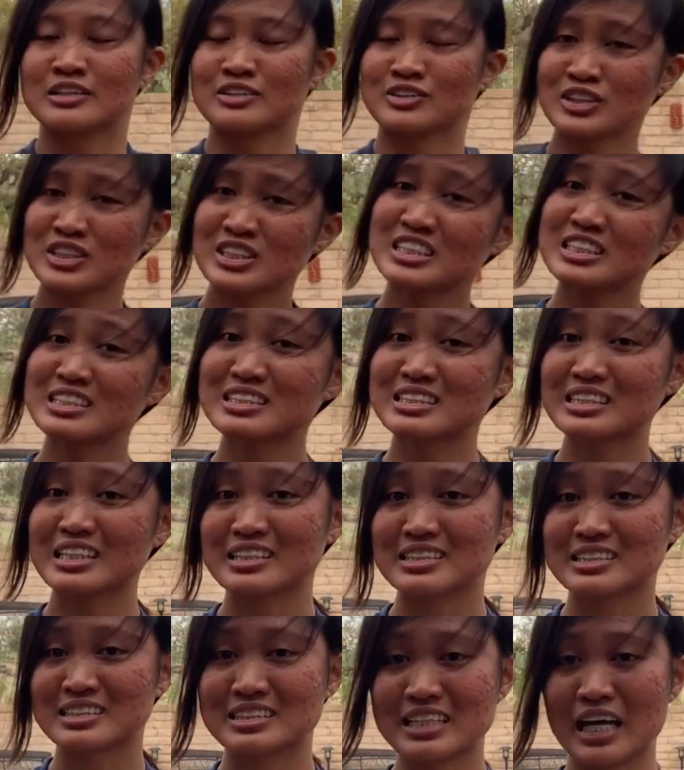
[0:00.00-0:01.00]
there's just
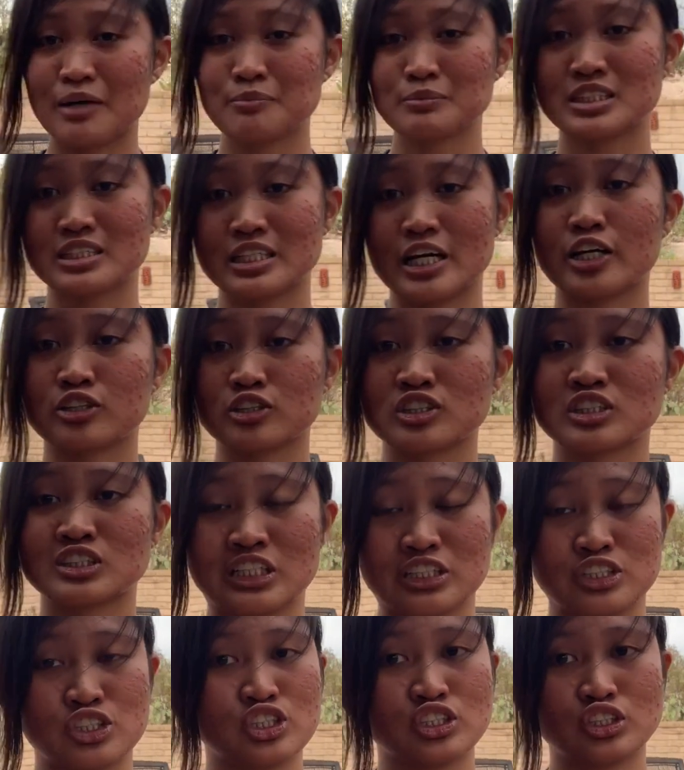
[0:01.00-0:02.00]
like some setters
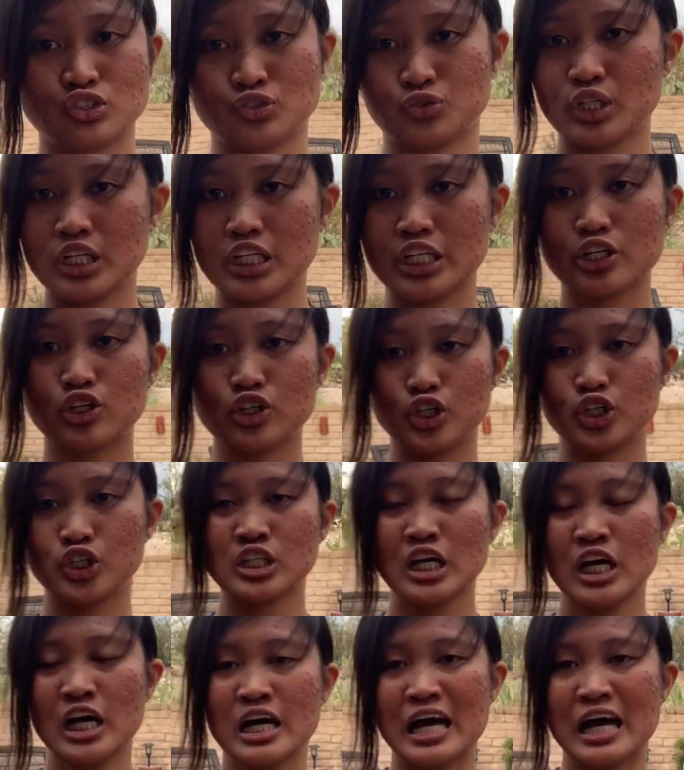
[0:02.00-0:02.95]
that's just really good